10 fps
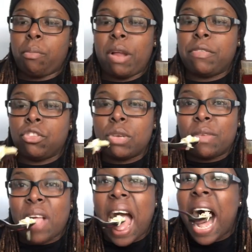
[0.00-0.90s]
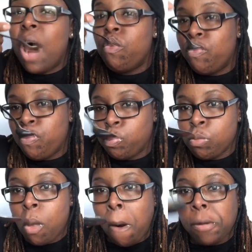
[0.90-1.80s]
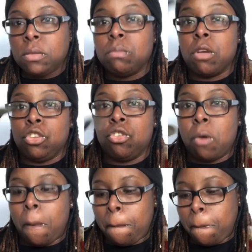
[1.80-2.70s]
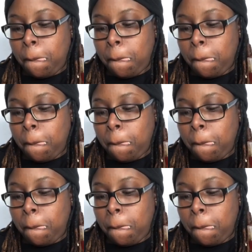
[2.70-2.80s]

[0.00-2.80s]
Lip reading: Pray for strength. But do it.